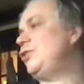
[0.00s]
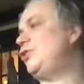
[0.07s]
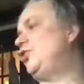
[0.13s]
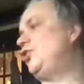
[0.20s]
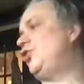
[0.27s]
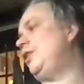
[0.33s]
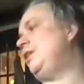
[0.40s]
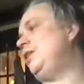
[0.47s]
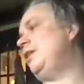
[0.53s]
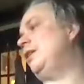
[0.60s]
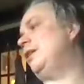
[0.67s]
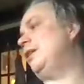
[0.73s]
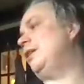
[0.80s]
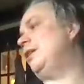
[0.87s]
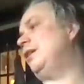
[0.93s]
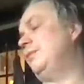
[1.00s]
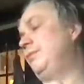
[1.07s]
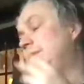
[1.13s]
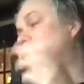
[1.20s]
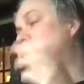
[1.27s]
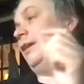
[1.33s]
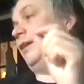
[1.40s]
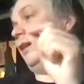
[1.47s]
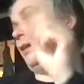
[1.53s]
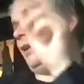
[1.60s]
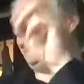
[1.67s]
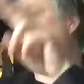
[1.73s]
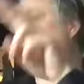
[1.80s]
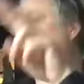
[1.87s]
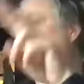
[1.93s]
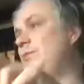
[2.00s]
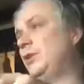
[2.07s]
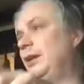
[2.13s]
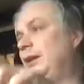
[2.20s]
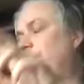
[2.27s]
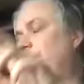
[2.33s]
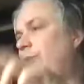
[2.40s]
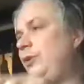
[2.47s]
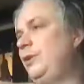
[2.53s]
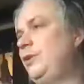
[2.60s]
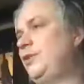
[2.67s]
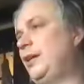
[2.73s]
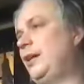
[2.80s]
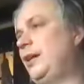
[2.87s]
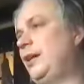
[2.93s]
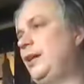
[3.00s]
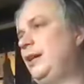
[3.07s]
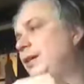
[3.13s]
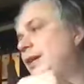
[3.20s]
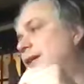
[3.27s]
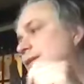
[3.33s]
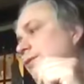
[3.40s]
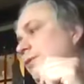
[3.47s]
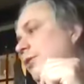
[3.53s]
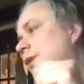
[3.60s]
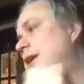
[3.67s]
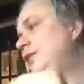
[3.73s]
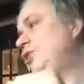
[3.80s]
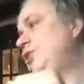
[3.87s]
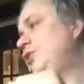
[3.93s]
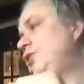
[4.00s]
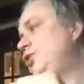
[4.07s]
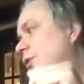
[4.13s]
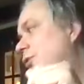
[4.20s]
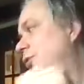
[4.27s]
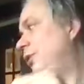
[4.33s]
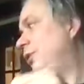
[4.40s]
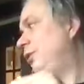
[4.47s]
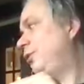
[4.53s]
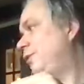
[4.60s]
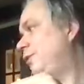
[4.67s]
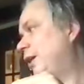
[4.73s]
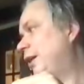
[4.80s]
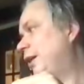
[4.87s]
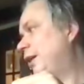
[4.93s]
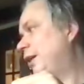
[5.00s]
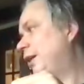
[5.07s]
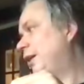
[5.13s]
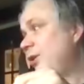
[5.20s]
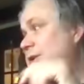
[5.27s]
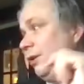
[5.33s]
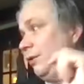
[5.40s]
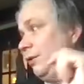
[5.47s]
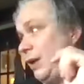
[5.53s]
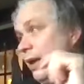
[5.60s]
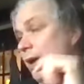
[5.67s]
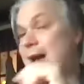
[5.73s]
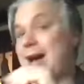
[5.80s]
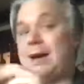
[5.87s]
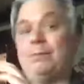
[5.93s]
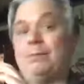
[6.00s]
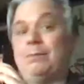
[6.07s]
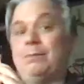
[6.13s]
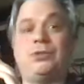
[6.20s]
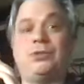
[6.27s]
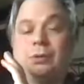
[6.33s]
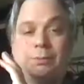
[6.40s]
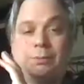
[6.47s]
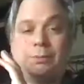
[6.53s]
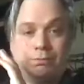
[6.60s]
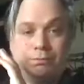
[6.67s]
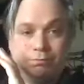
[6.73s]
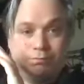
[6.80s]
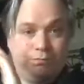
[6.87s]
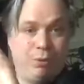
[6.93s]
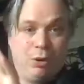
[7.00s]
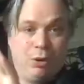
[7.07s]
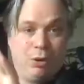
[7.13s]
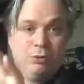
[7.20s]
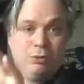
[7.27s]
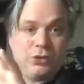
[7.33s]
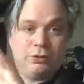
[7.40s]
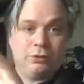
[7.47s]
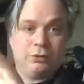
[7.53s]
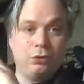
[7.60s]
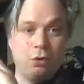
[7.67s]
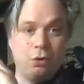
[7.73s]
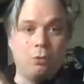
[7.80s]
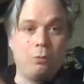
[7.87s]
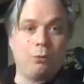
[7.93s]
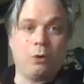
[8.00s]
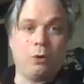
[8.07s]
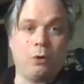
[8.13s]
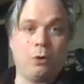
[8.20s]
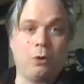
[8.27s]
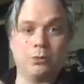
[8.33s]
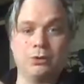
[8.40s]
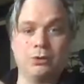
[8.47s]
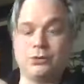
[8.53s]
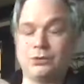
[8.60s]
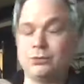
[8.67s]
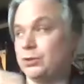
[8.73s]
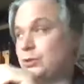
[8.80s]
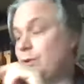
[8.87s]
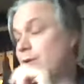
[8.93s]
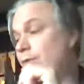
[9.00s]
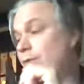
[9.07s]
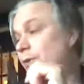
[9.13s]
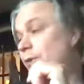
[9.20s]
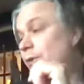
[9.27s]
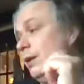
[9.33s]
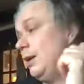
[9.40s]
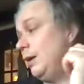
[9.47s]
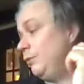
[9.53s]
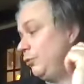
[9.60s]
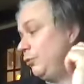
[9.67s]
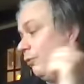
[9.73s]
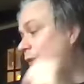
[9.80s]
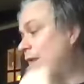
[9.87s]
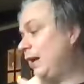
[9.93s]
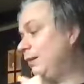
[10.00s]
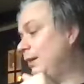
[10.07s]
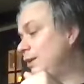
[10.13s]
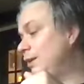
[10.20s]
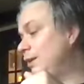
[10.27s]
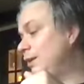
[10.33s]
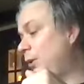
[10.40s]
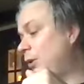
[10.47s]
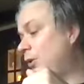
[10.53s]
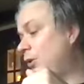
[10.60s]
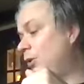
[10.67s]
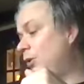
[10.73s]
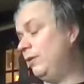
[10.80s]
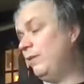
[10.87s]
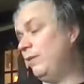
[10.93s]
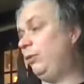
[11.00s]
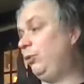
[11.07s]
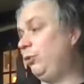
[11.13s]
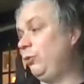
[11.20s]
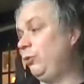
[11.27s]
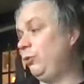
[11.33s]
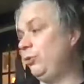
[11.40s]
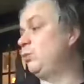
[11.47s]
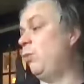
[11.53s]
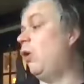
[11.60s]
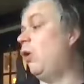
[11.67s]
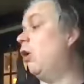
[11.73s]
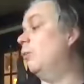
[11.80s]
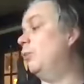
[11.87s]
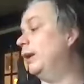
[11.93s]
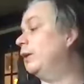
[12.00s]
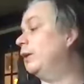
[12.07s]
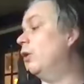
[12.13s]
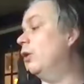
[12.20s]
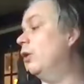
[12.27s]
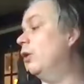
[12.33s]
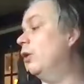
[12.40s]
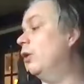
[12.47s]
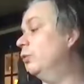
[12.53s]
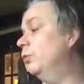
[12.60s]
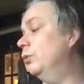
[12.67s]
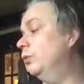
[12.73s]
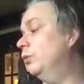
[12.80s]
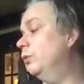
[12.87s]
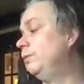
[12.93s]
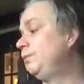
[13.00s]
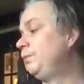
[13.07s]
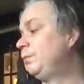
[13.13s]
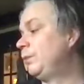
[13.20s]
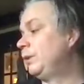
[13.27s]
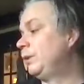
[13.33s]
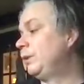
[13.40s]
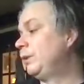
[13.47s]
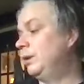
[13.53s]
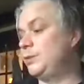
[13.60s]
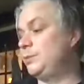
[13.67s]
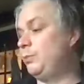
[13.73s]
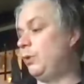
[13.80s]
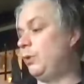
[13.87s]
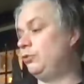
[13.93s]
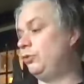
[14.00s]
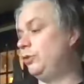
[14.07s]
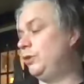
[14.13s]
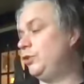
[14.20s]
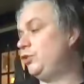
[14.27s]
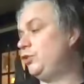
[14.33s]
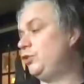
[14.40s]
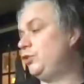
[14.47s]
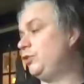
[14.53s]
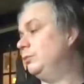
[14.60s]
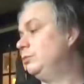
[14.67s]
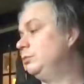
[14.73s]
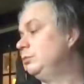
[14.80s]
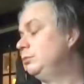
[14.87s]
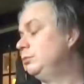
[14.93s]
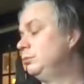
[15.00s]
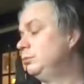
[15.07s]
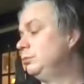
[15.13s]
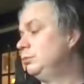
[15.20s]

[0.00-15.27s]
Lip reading: an SG, like in terms of like three aside guitars, we've got an SG and a 335, and they're absolutely Bonza, no problems whatsoever. Got that Les Paul, and then through a swap, I got another one, Les Paul Traditional.